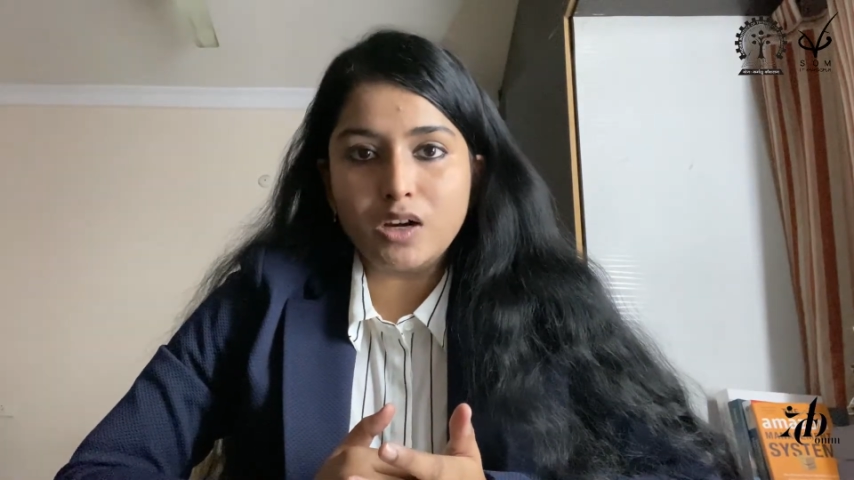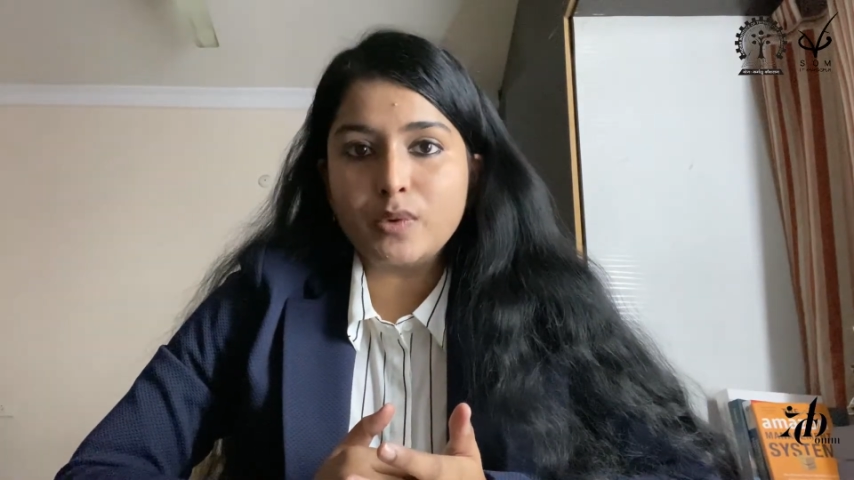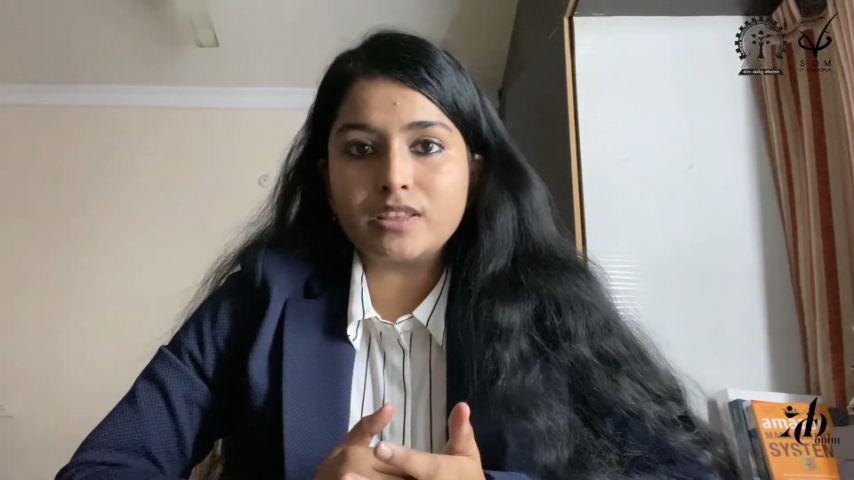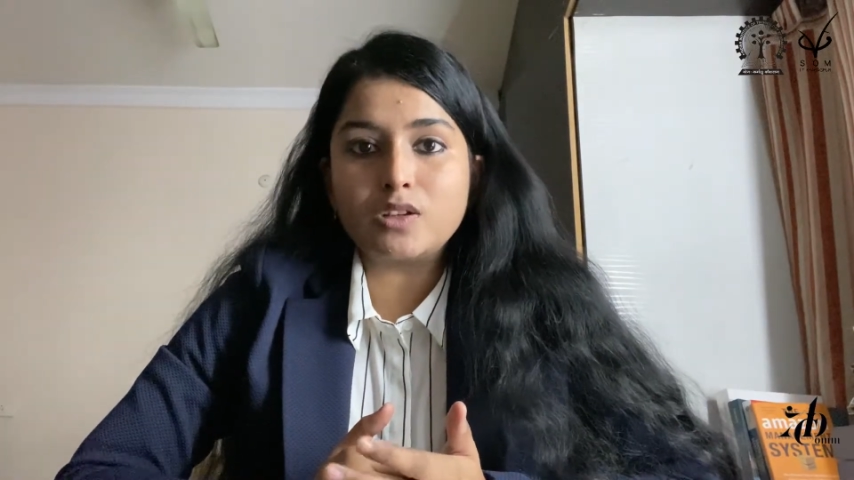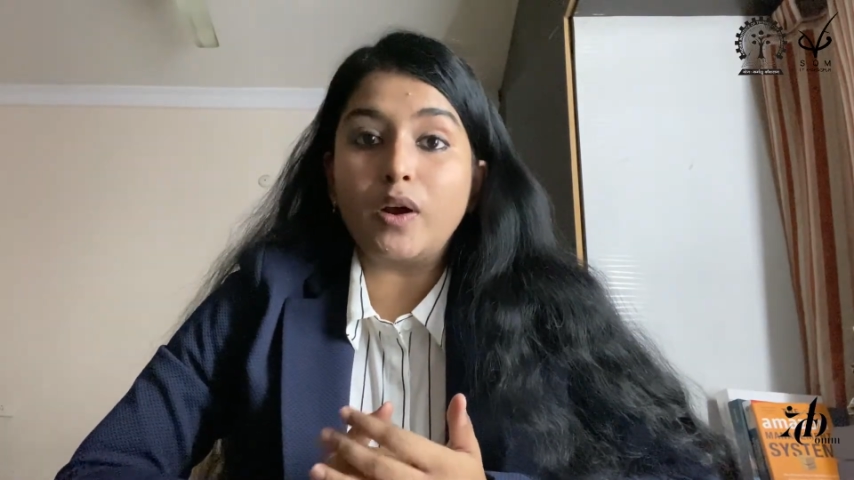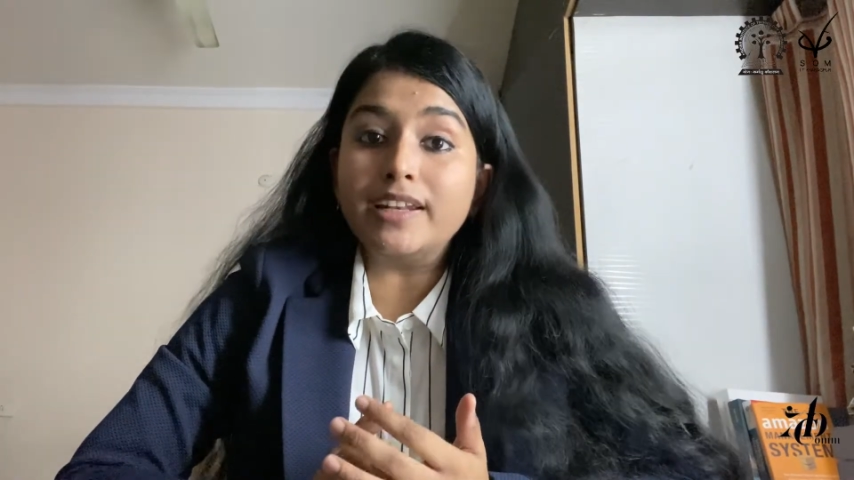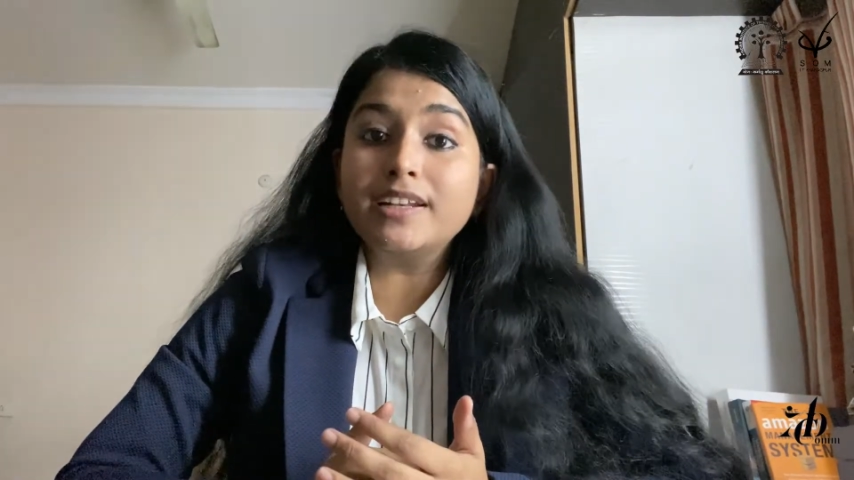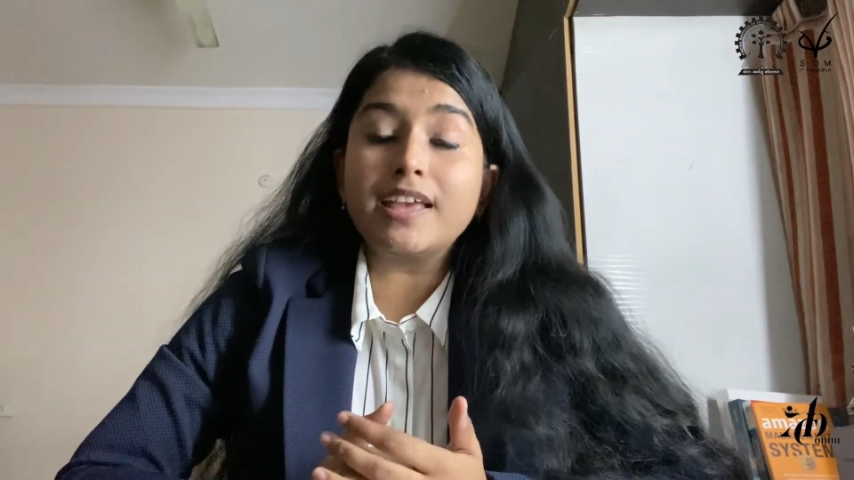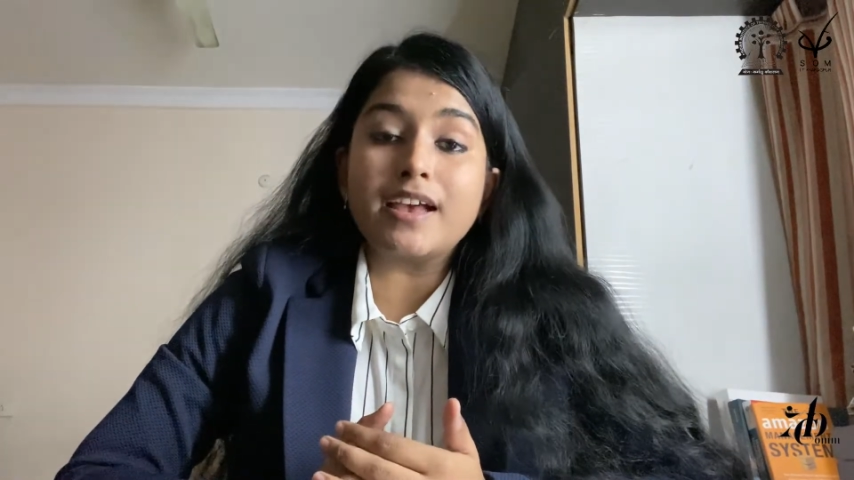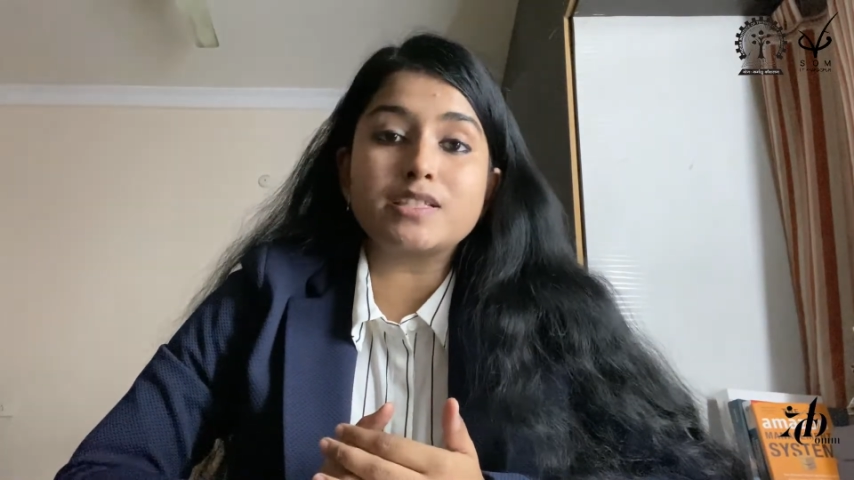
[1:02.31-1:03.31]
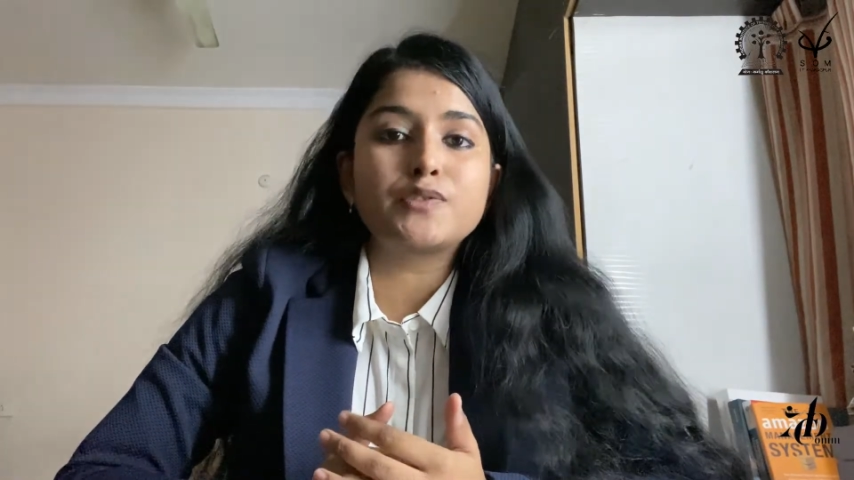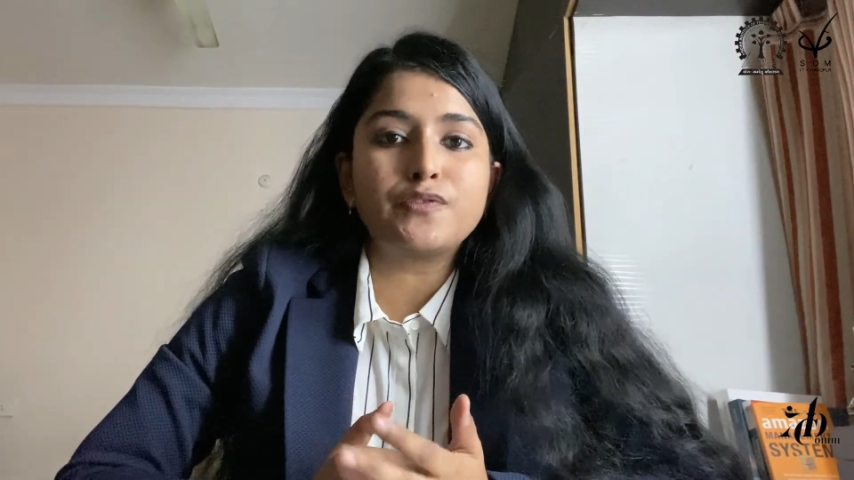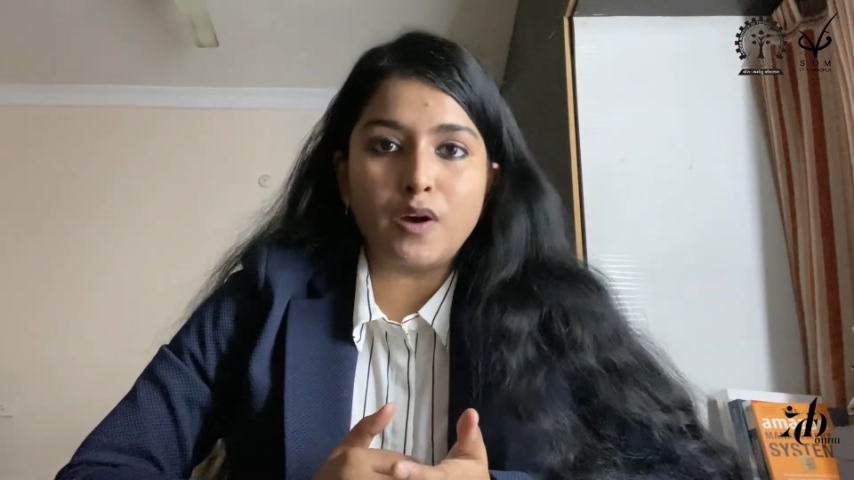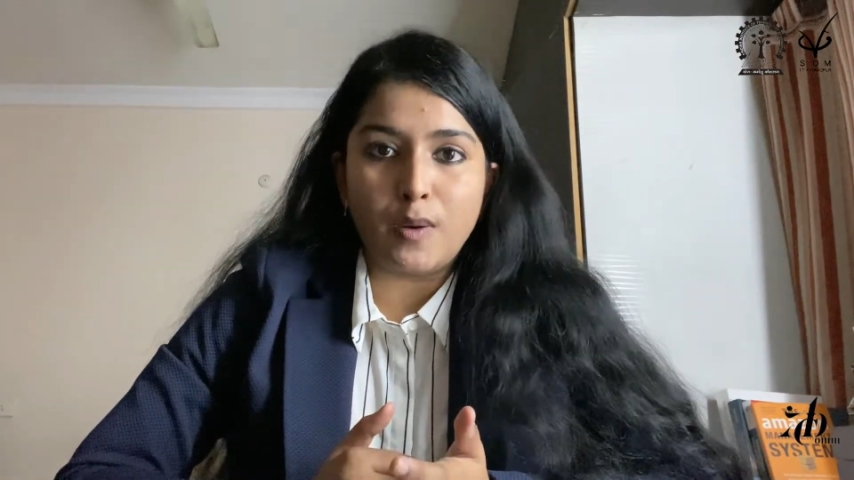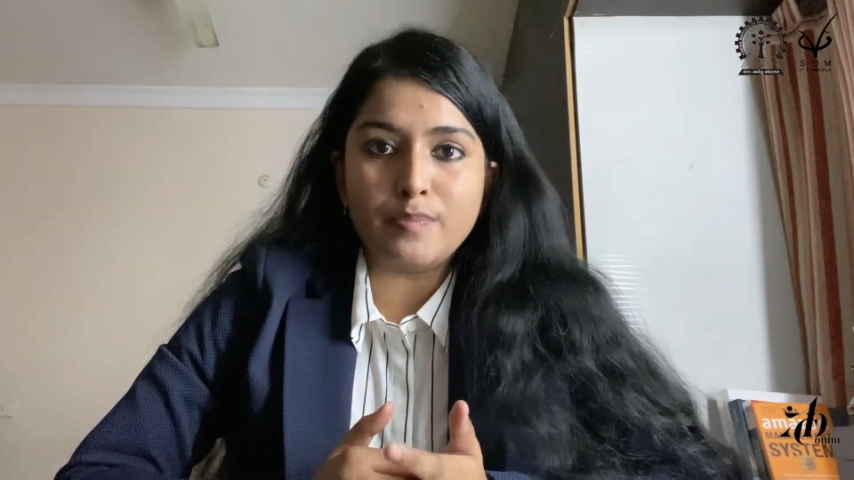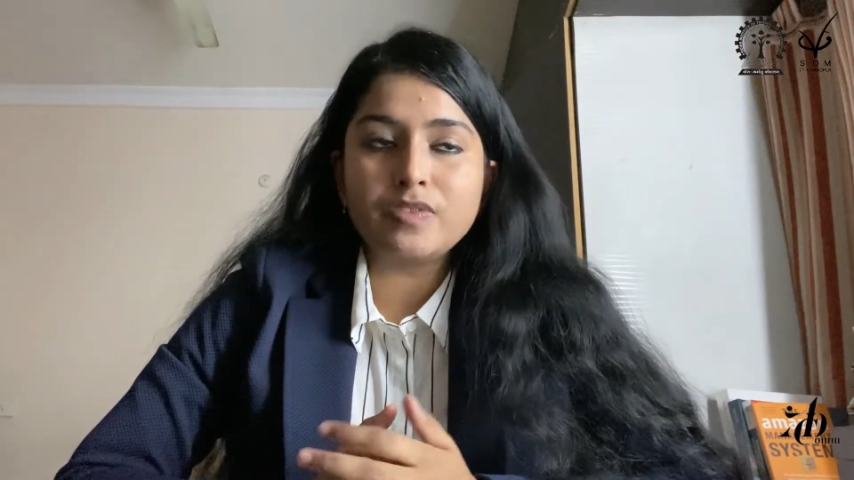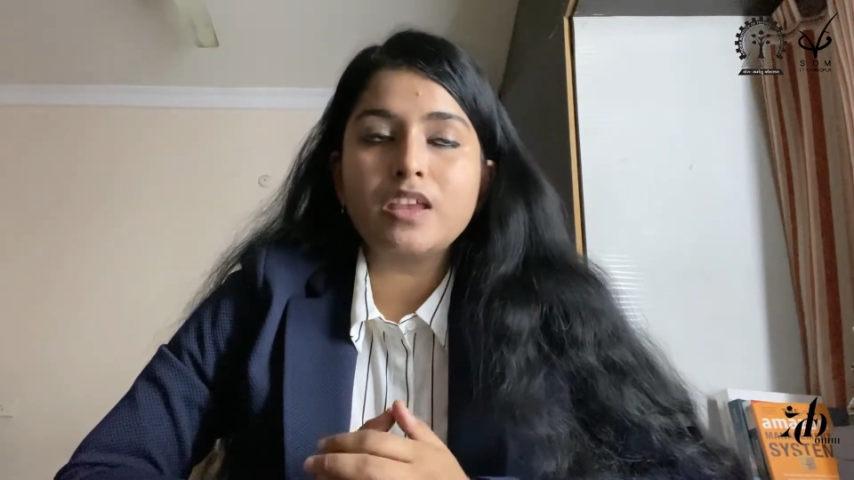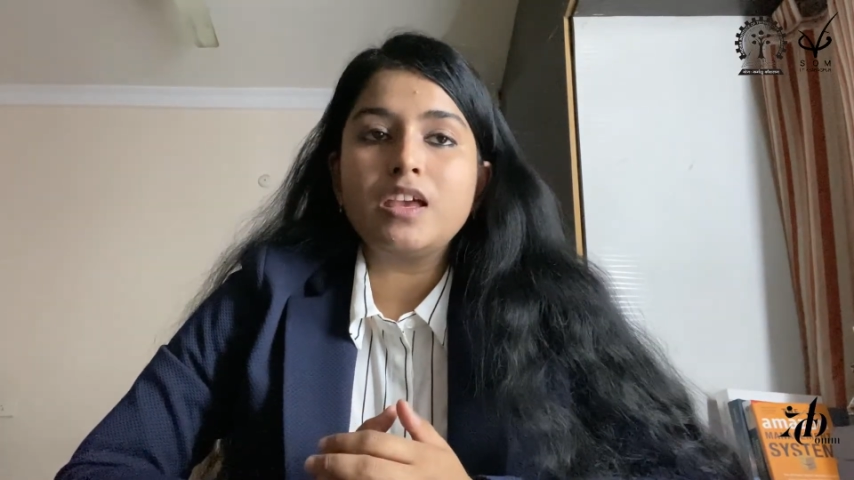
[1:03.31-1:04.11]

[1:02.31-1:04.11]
with an oil and gas firm,